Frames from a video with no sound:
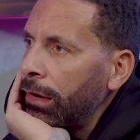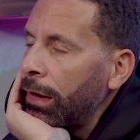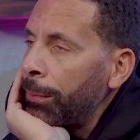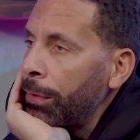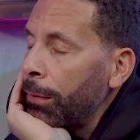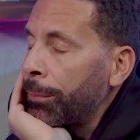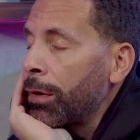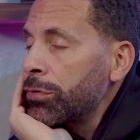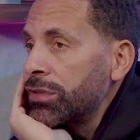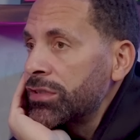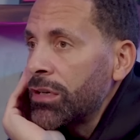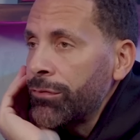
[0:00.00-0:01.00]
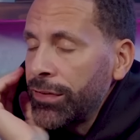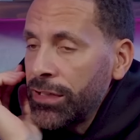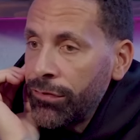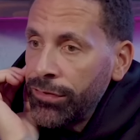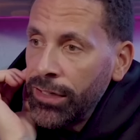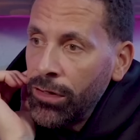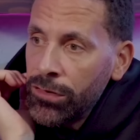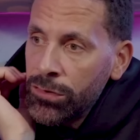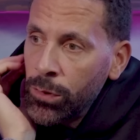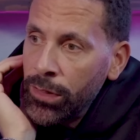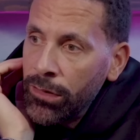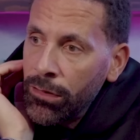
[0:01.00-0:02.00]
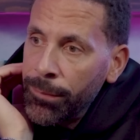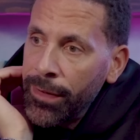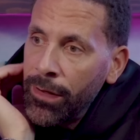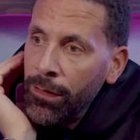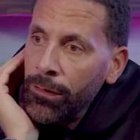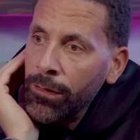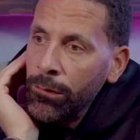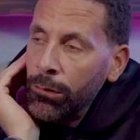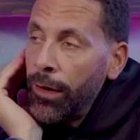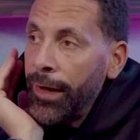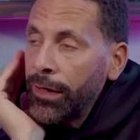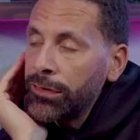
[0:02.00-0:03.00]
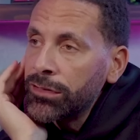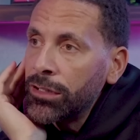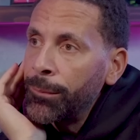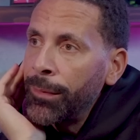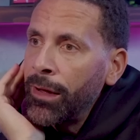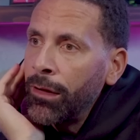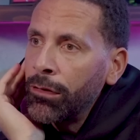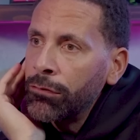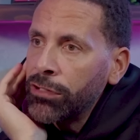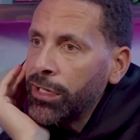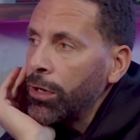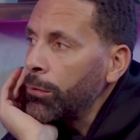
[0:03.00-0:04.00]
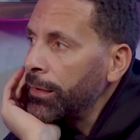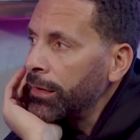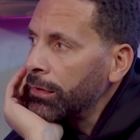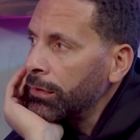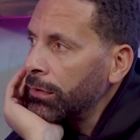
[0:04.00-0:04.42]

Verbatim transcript: I posted something the other day on Twitter about or X about Riquelme.